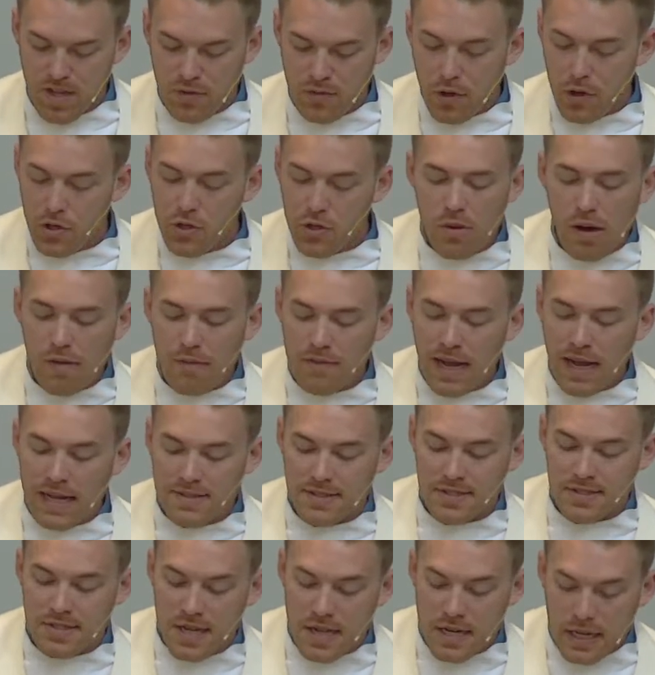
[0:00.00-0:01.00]
Though you have
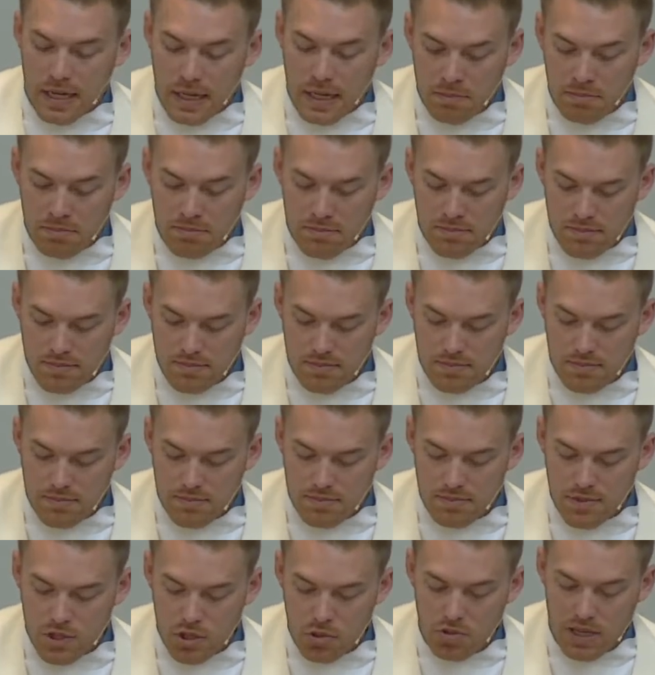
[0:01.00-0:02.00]
not seen him,
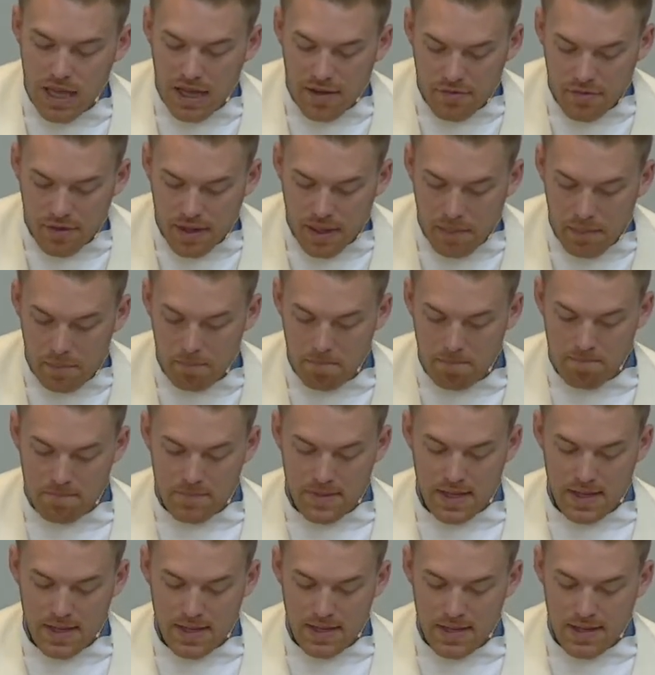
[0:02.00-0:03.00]
you love him.
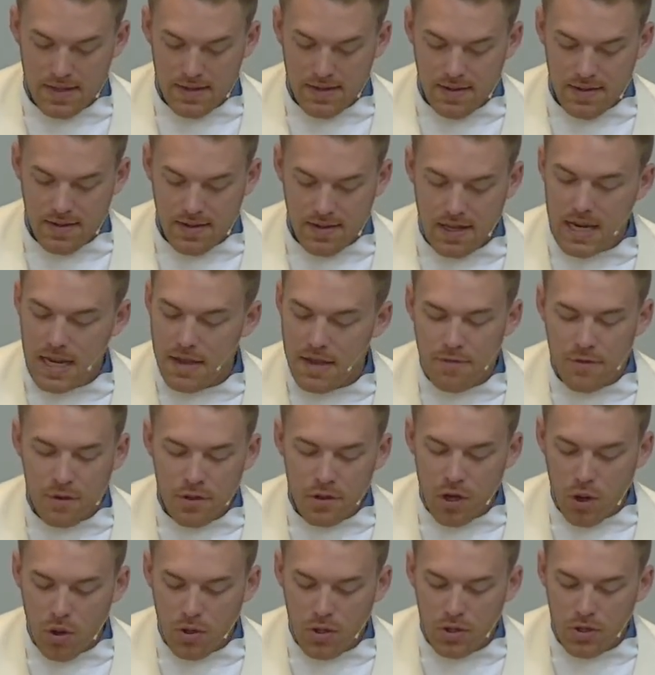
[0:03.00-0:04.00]
And even
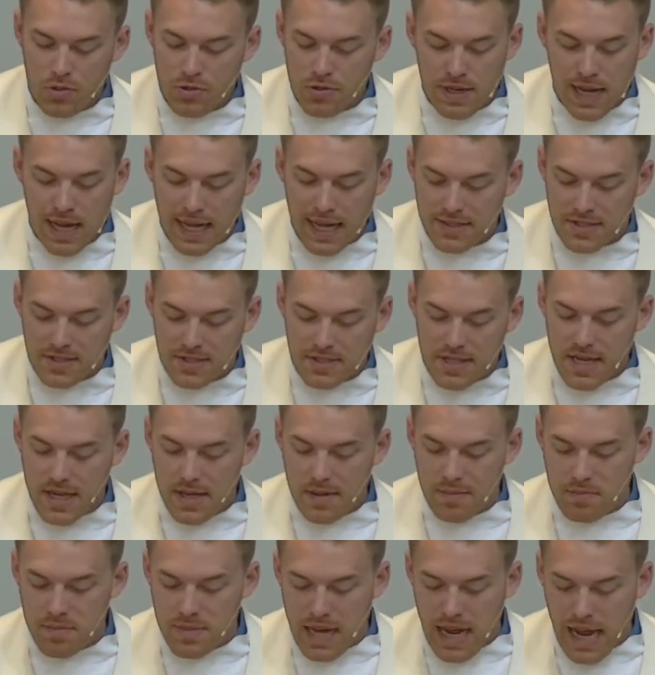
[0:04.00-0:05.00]
though you do not see
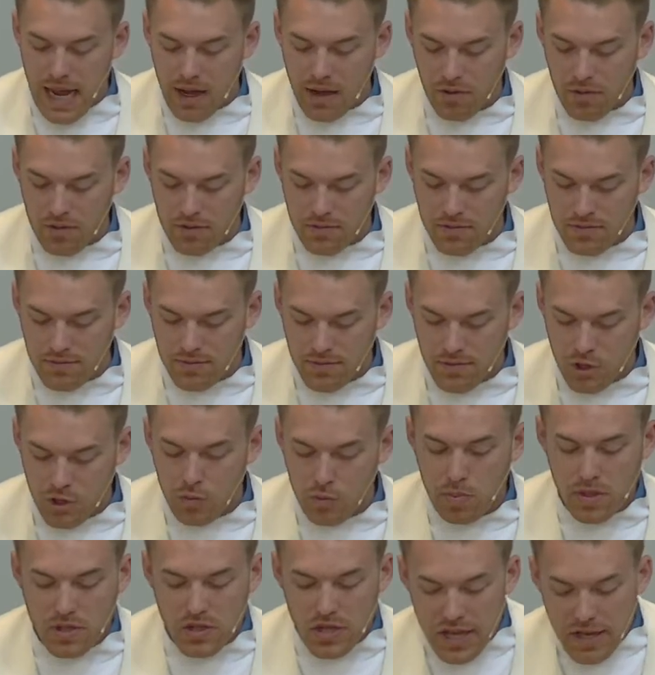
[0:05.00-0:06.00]
him now, you
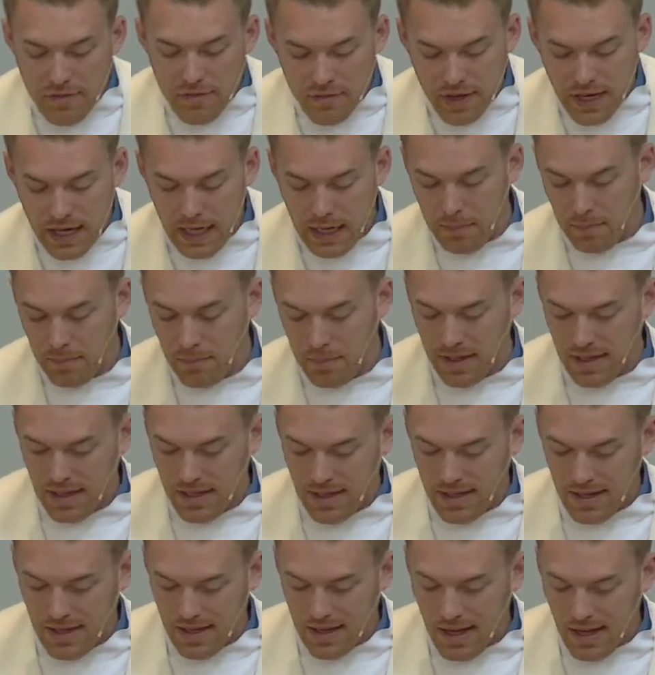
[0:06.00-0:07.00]
believe in him
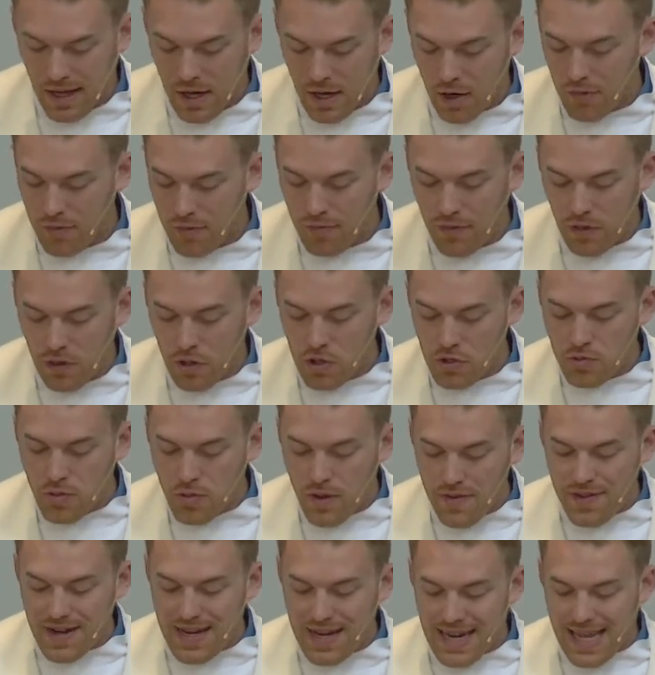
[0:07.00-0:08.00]
and are filled
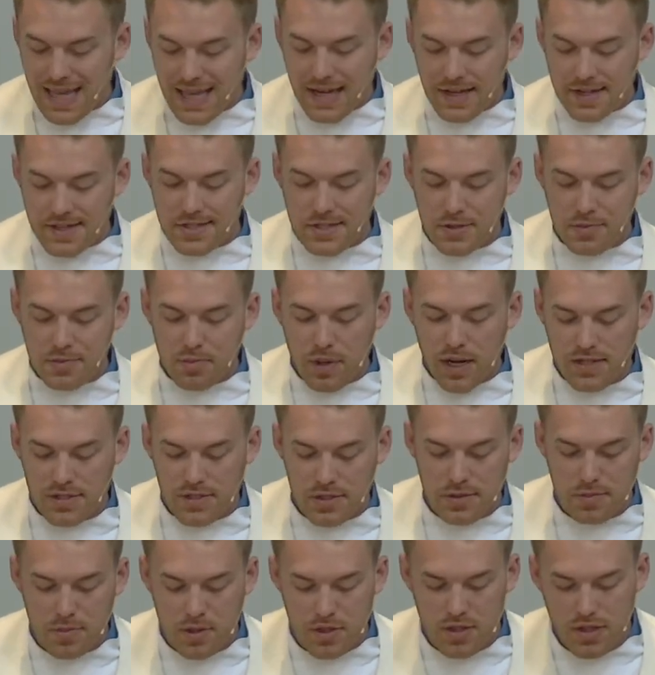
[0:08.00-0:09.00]
with an
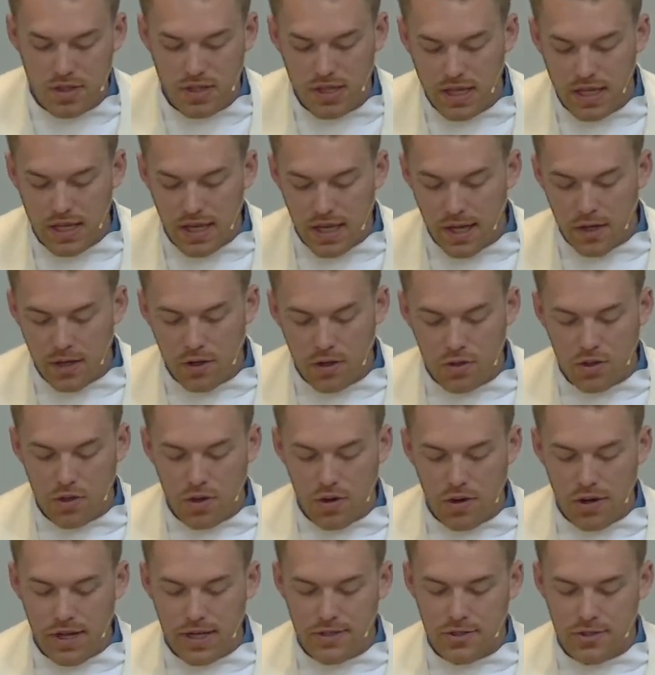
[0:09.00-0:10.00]
inexpressible and
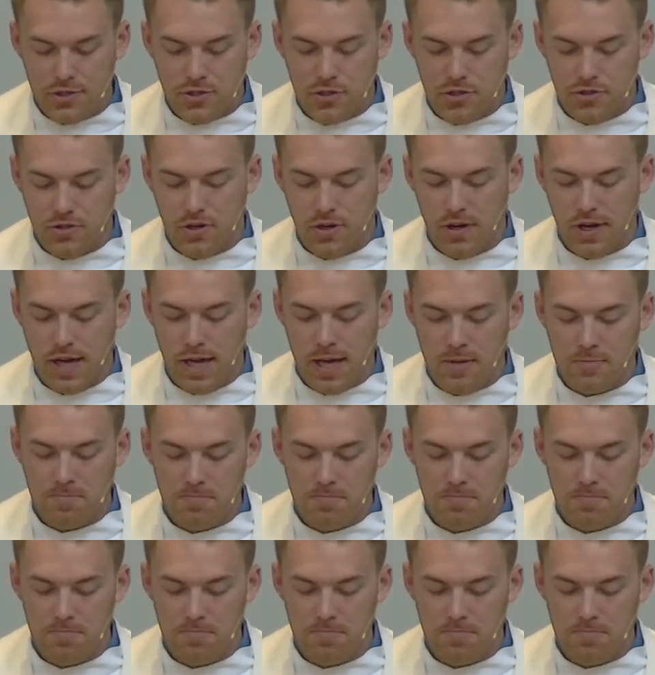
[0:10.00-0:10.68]
glorious joy.